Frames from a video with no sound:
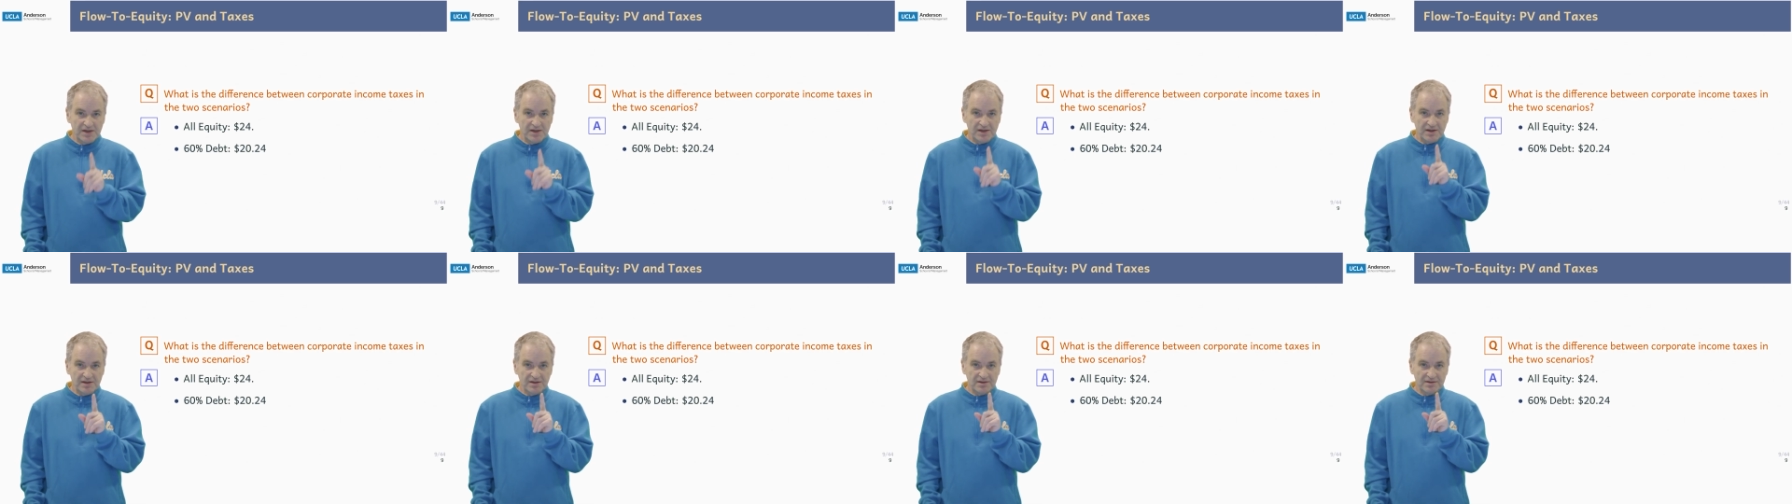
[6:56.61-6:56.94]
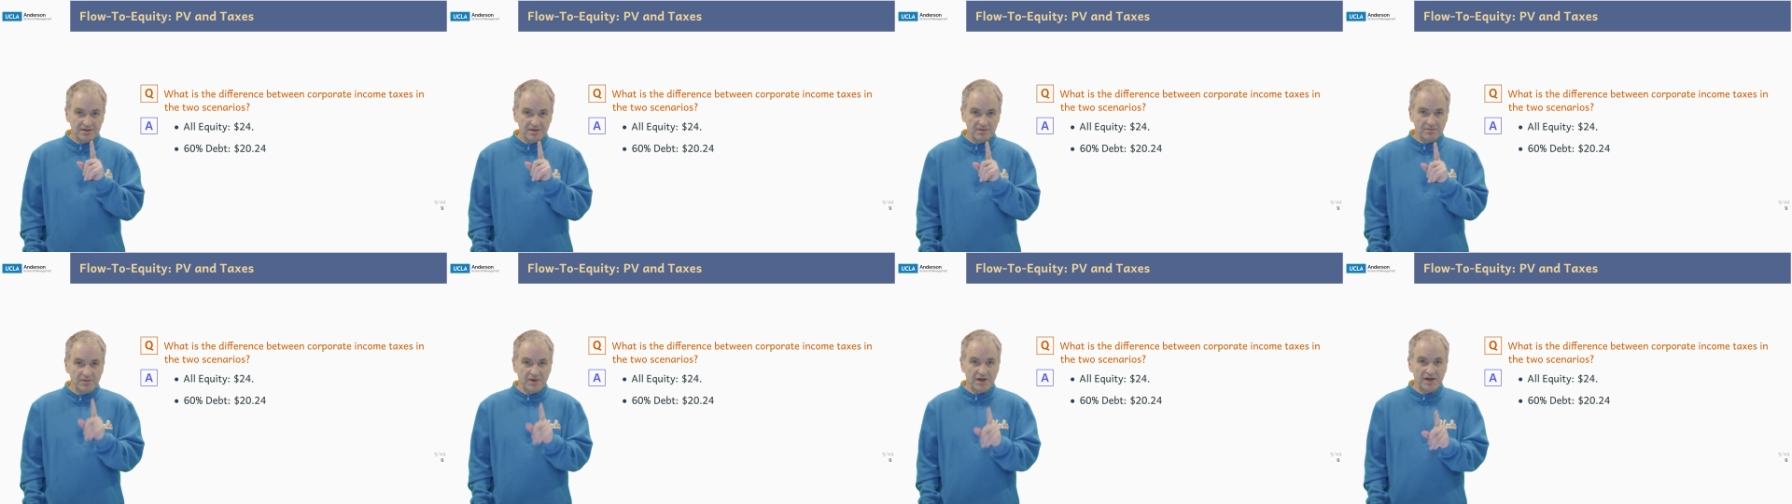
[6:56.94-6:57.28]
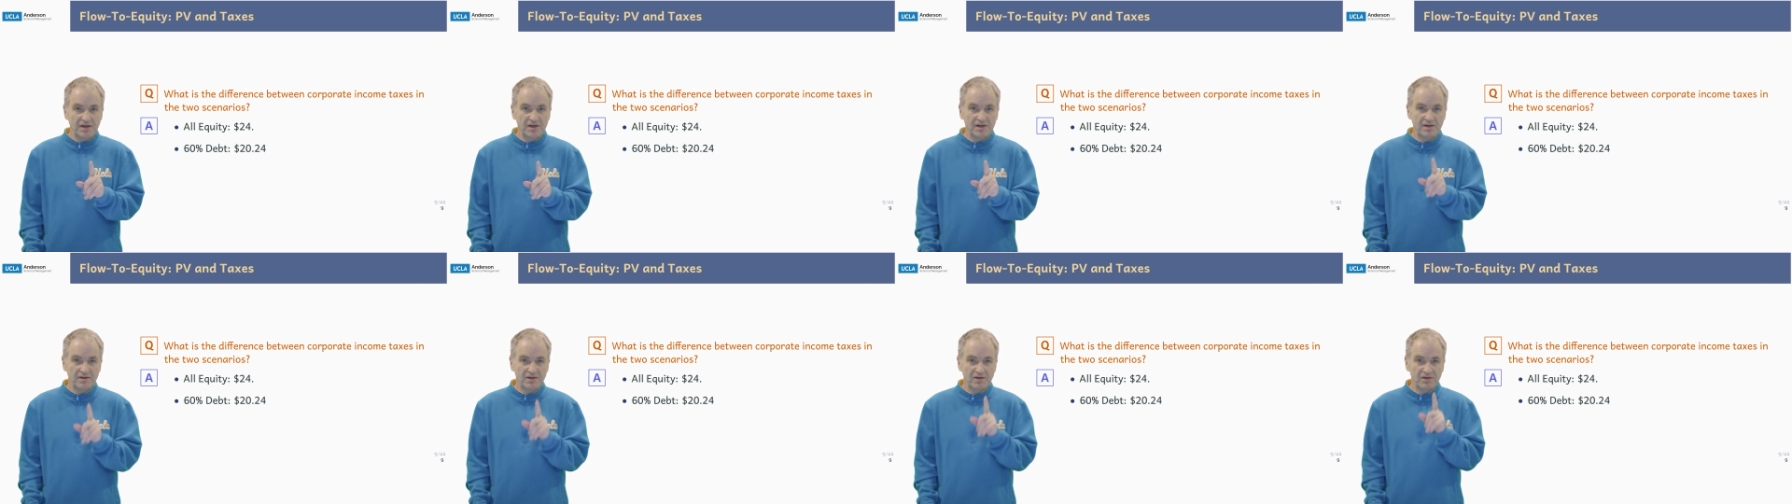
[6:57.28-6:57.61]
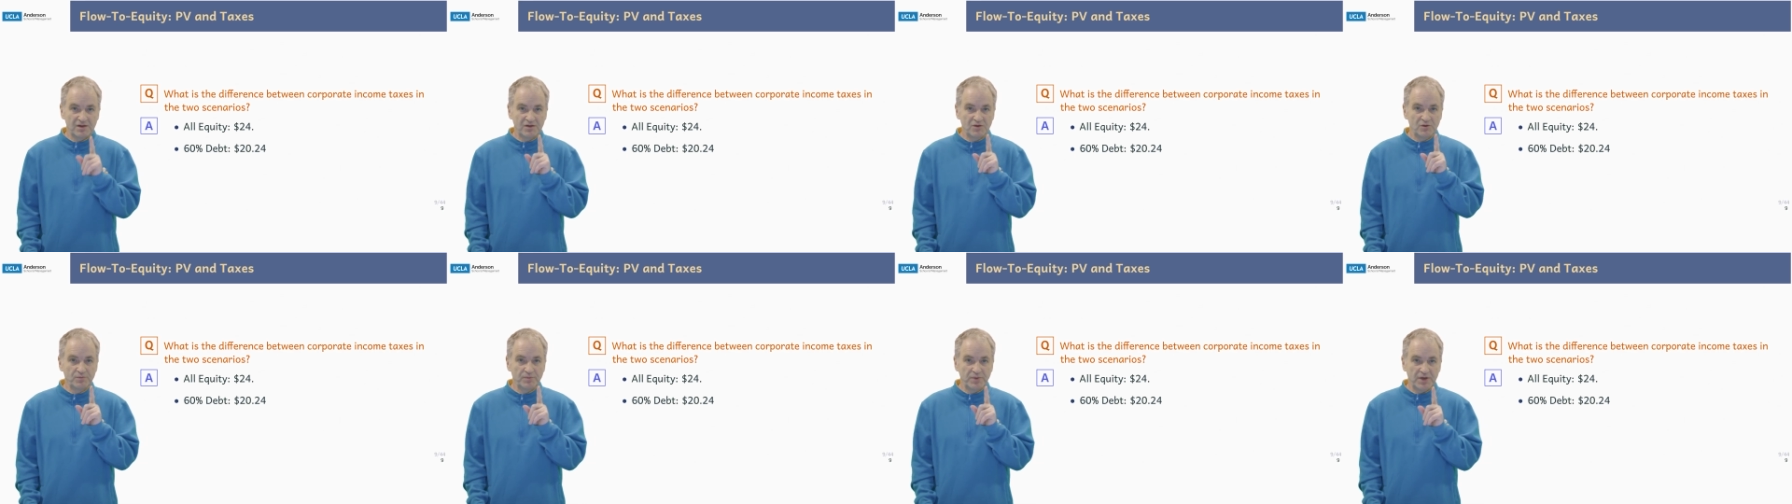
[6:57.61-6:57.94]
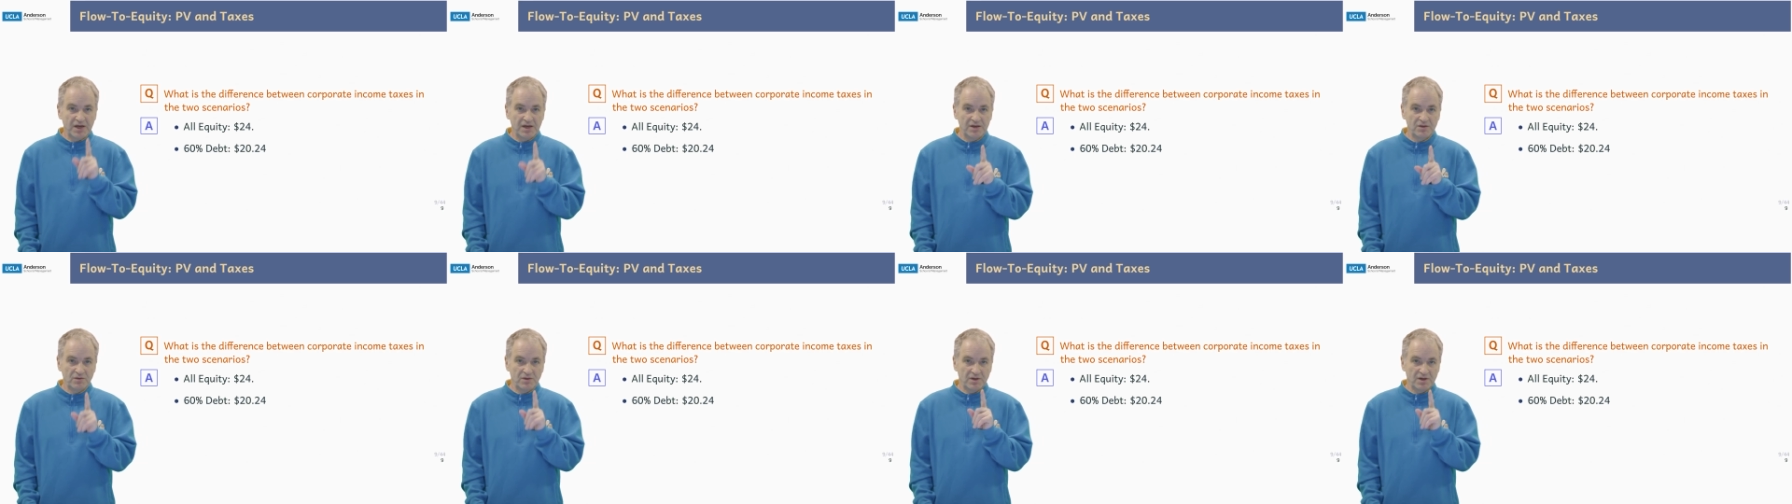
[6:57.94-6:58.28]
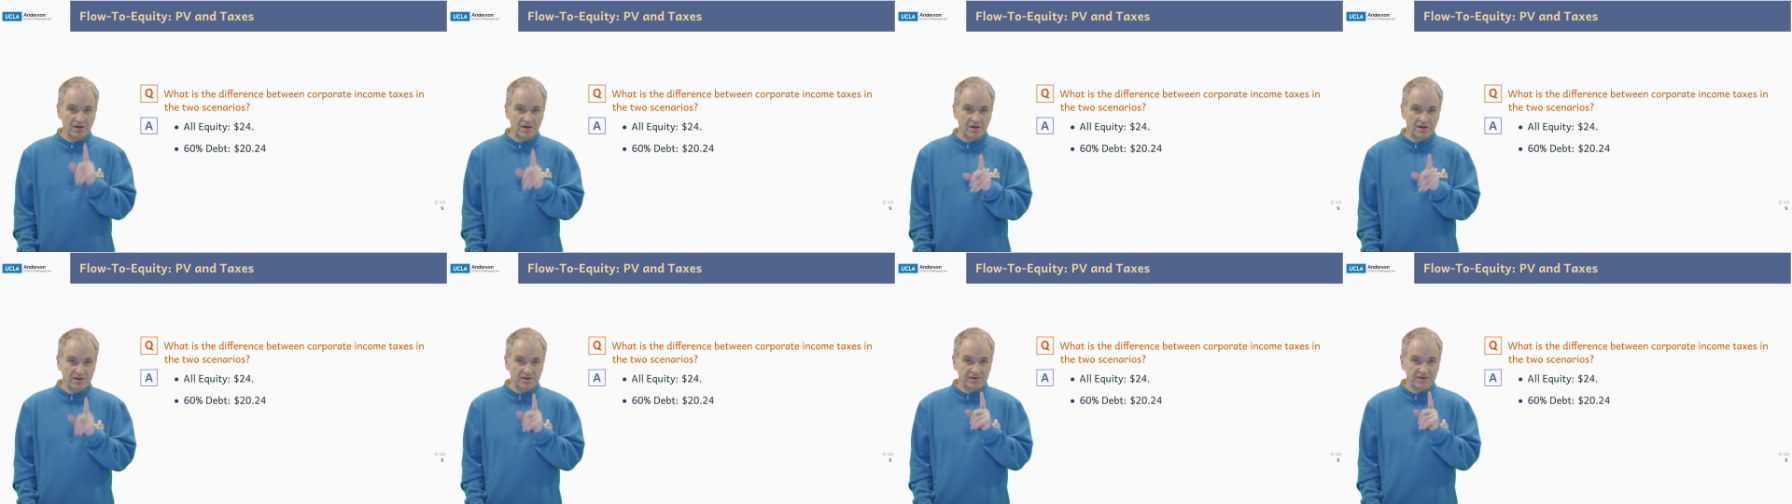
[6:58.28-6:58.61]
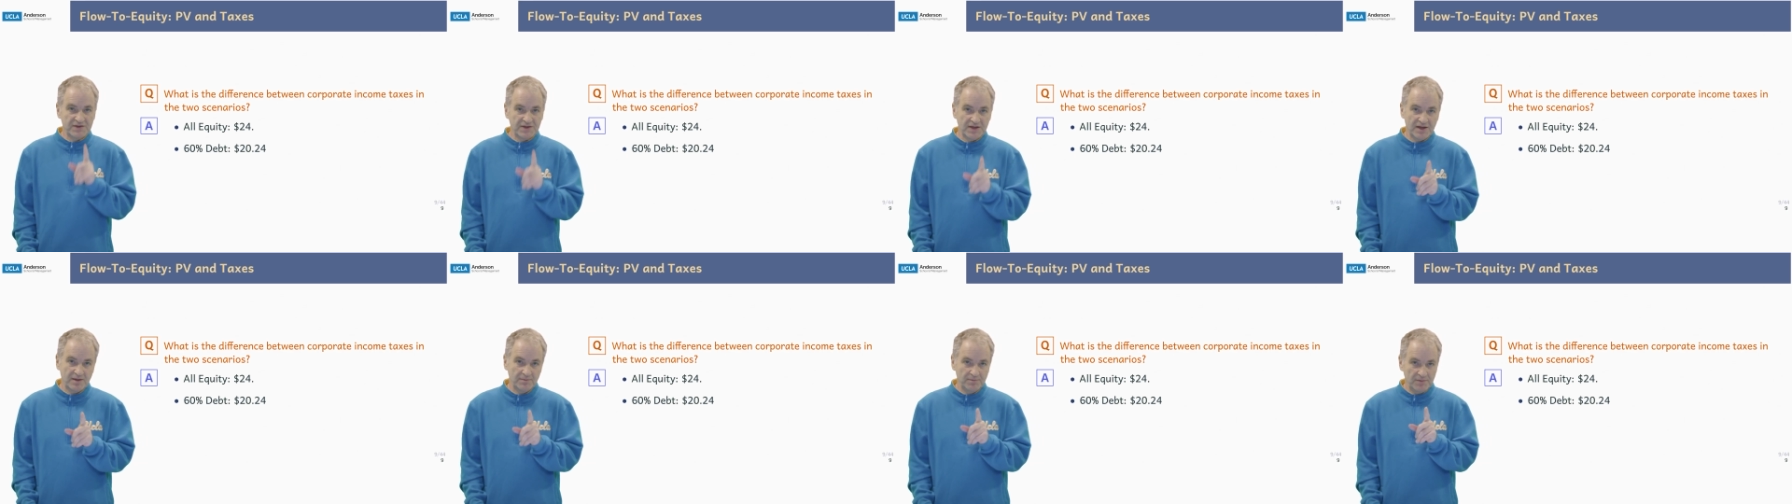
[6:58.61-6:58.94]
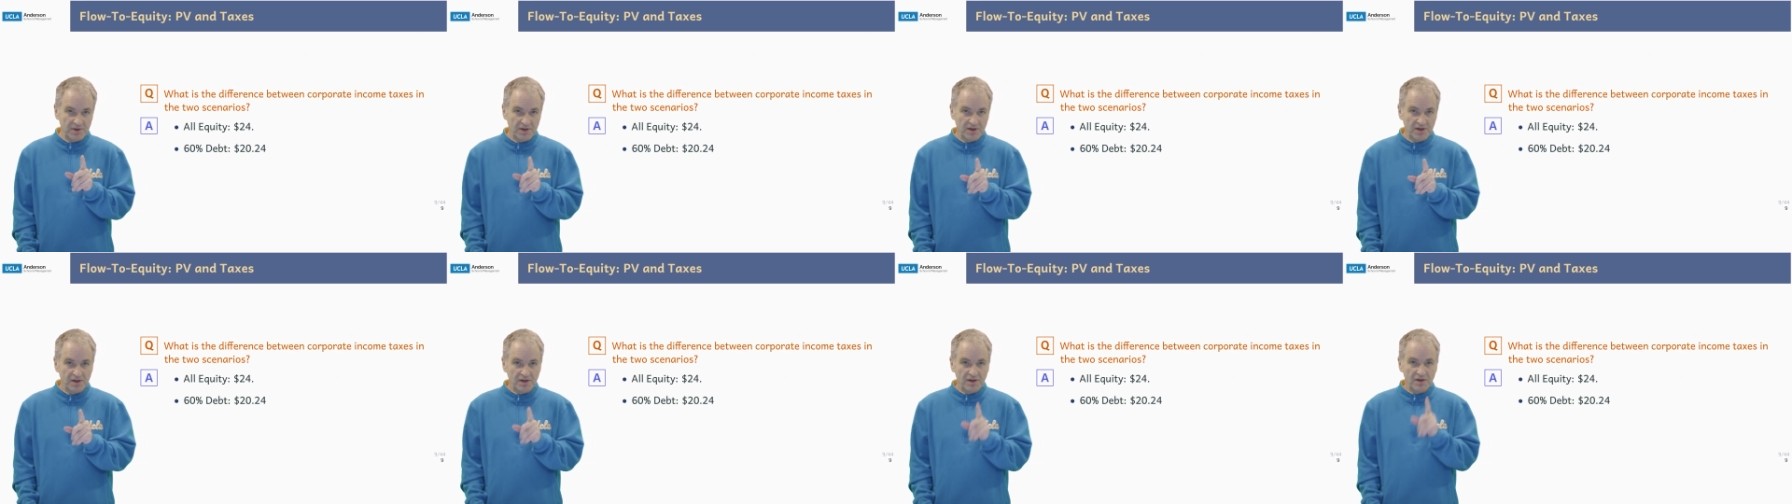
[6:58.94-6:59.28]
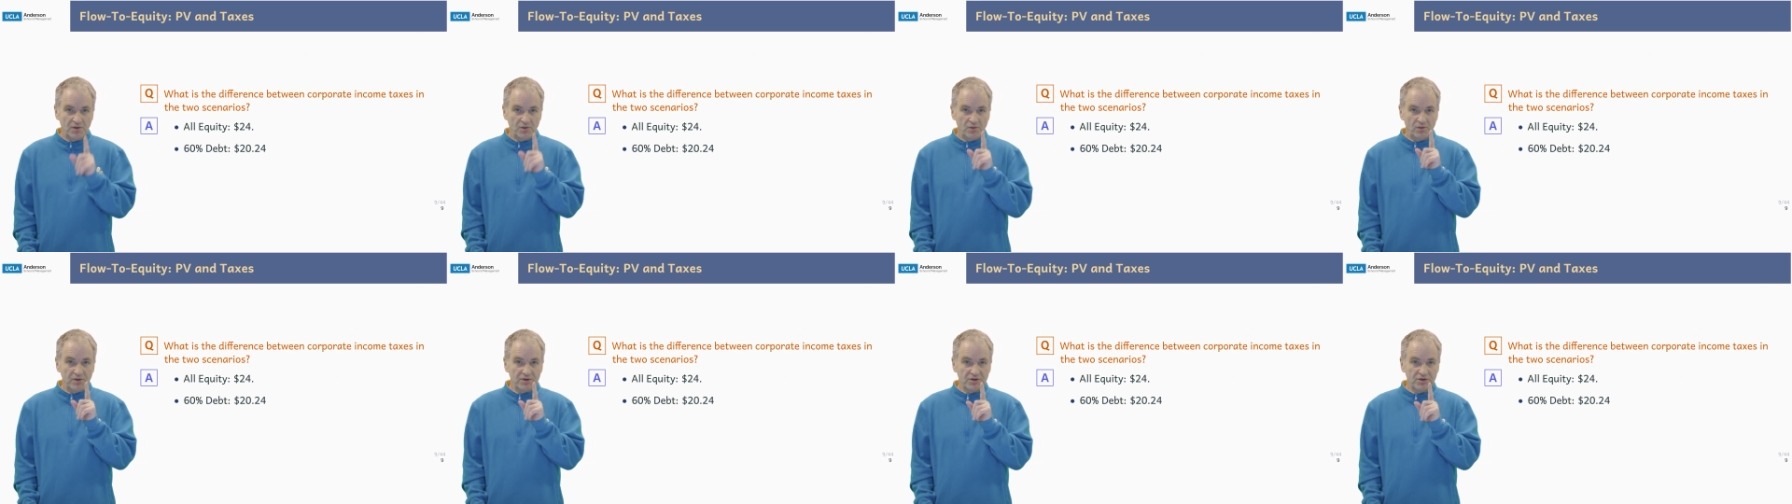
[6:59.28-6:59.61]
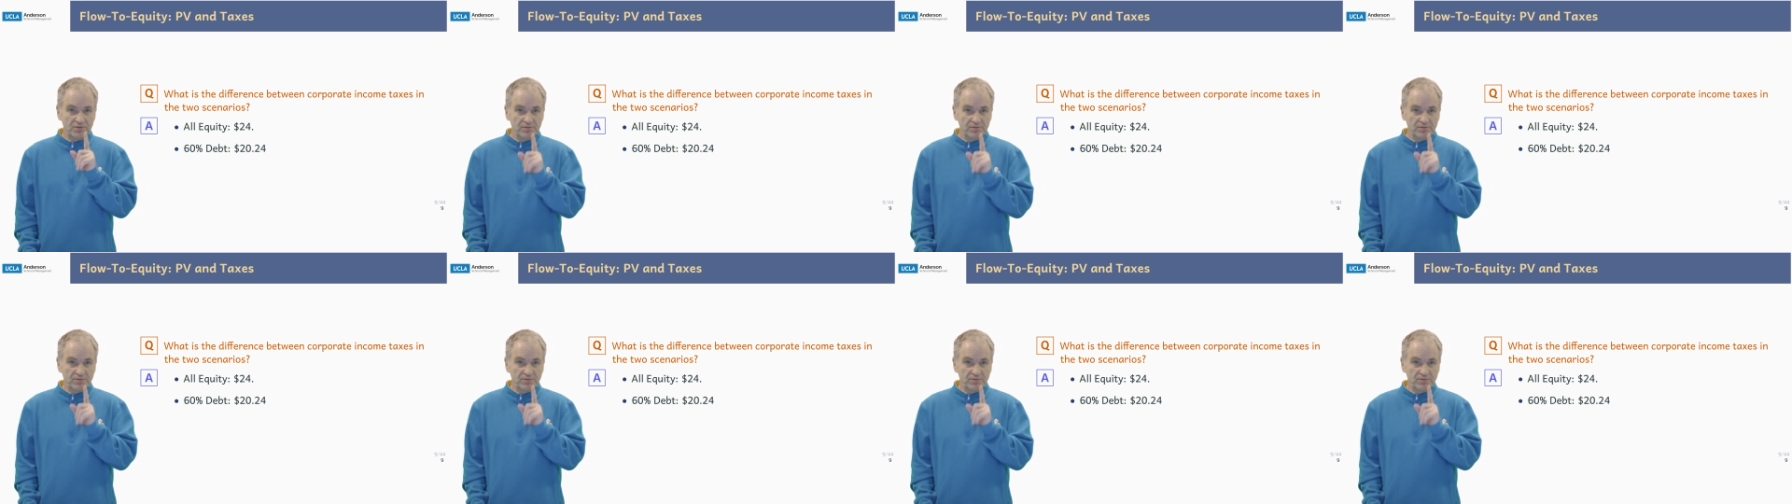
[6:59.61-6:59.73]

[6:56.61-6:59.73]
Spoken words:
is the money that you pay to Uncle Sam, which